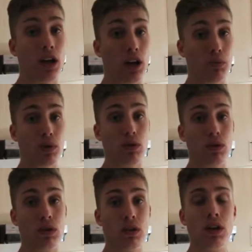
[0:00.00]
help you
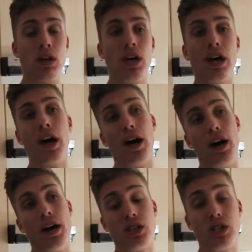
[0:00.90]

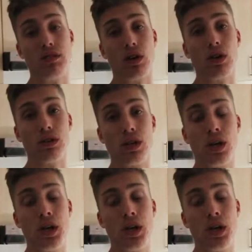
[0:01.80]
achieve your goals.